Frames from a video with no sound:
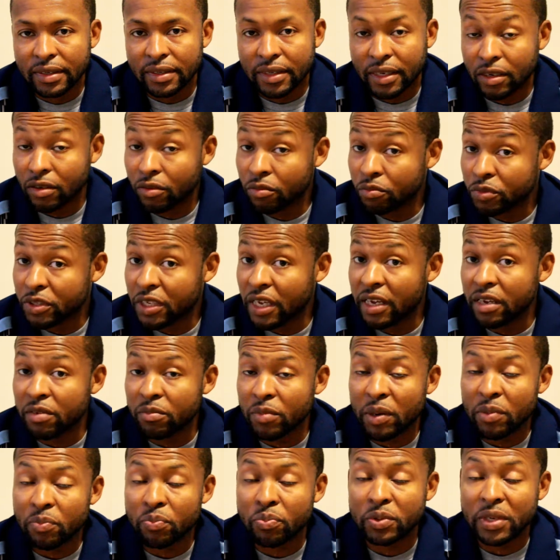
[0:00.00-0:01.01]
And I'm going to take
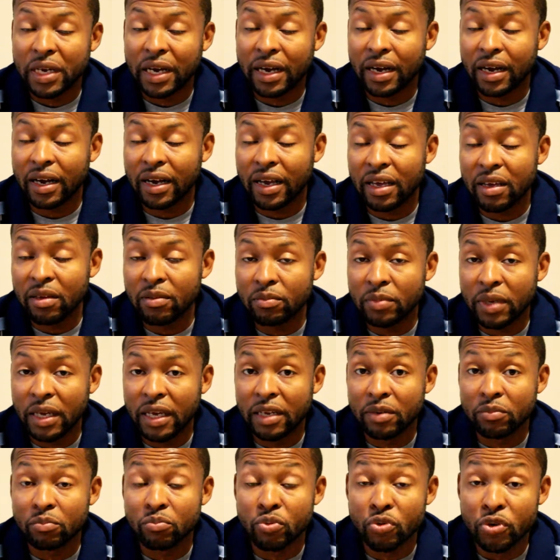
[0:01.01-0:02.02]
my time
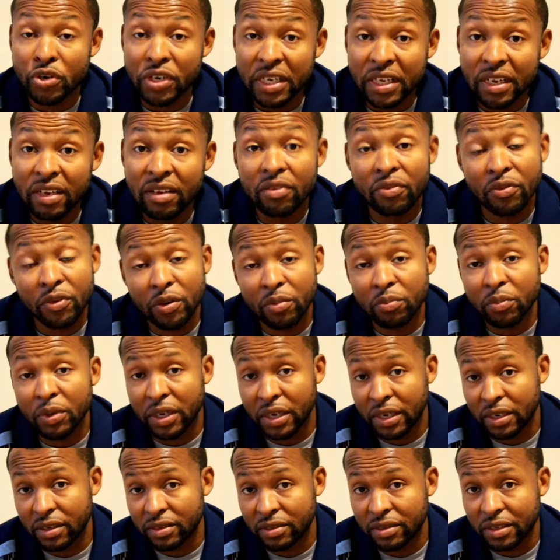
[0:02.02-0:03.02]
and breathe for a
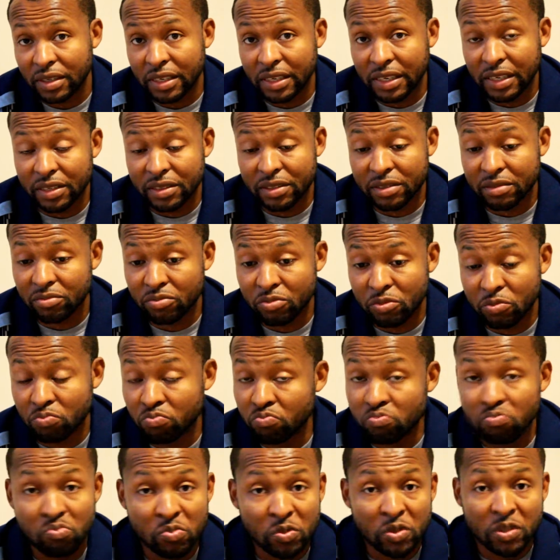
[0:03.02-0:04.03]
minute because
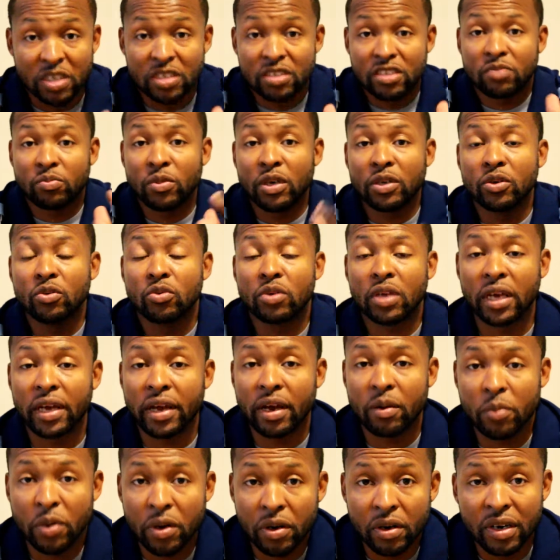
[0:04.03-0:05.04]
this is my new
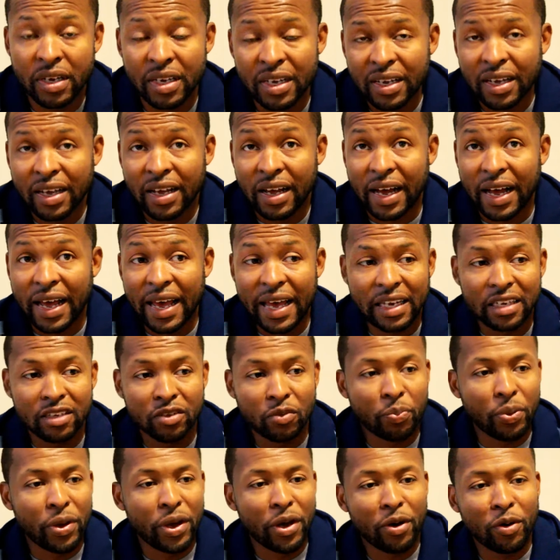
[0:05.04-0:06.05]
camera. I had a
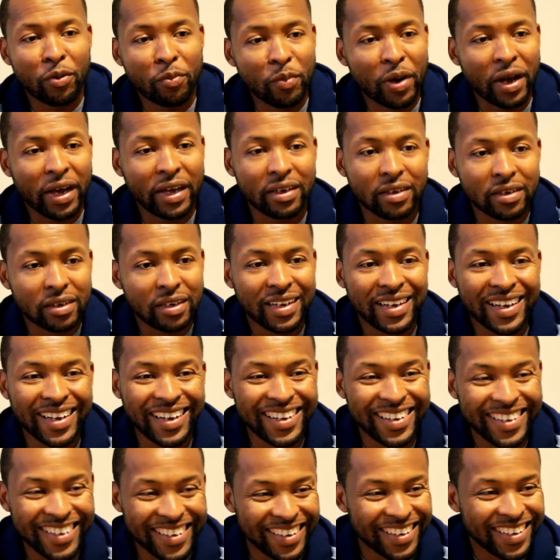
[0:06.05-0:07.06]
lapel mic,
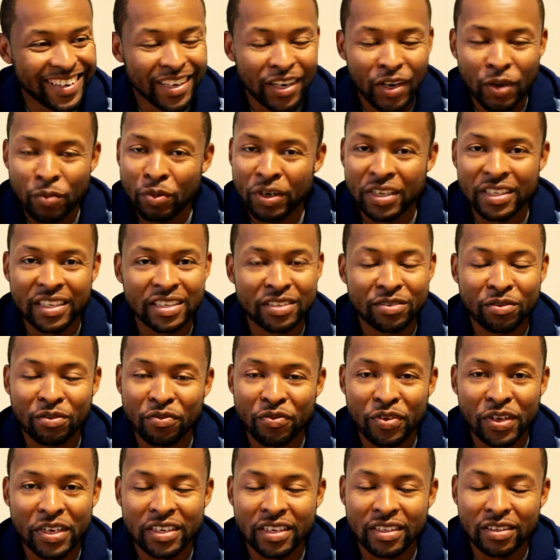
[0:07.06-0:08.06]
but it doesn't
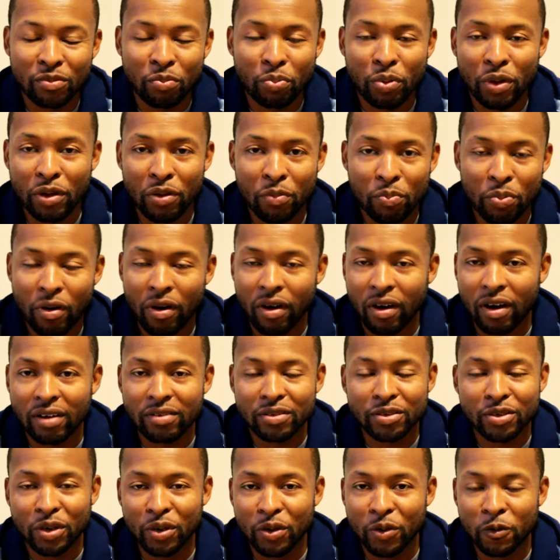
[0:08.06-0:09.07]
fit the lapel
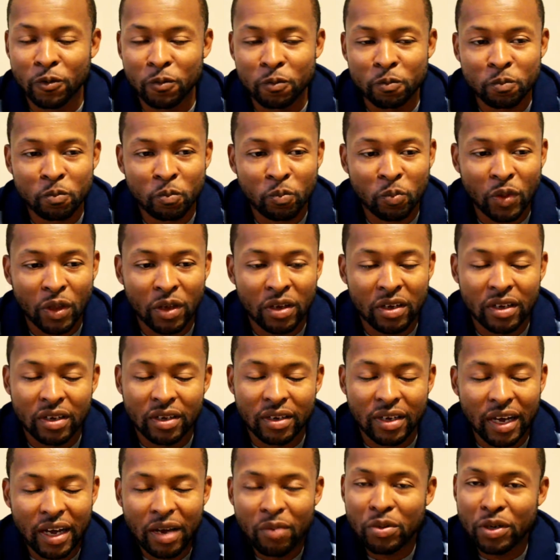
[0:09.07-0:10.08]
part, so
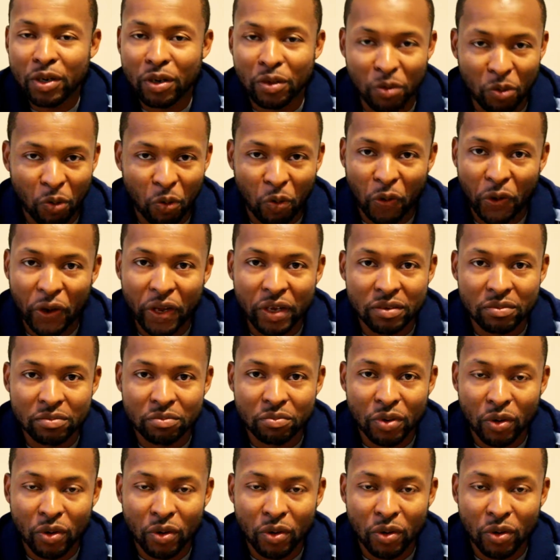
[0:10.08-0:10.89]
God be the glory.